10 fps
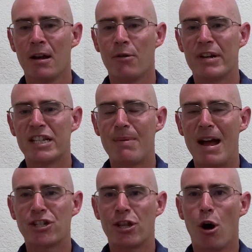we
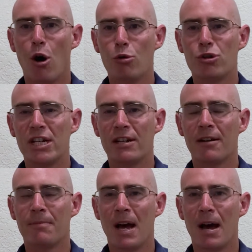smash the whole
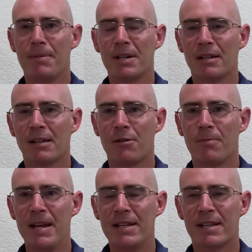genome up into little
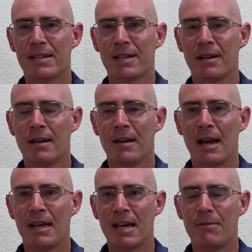pieces,
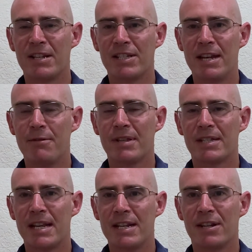and then we
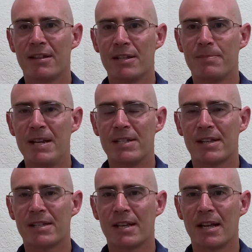sequence each of those
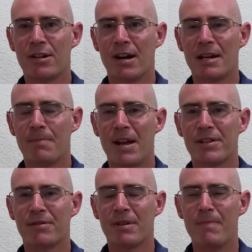pieces and try to
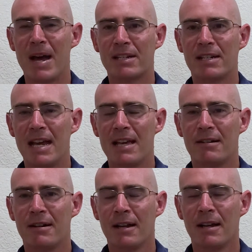puzzle them back
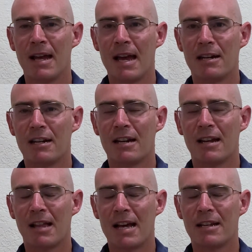together
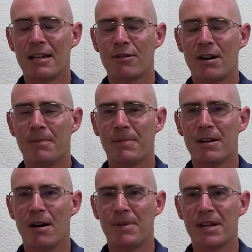in like an incredibly
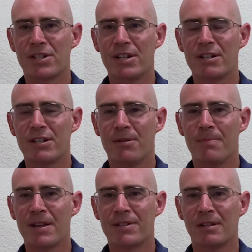complex jigsaw
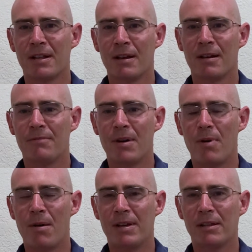puzzle, where
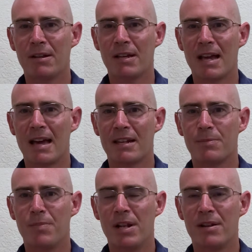what we're looking at is
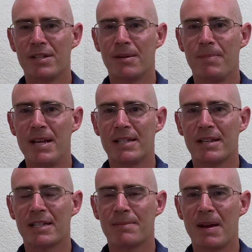billions of
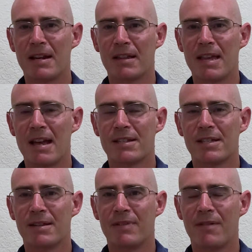pieces spanning
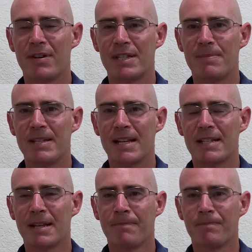thousands of different species.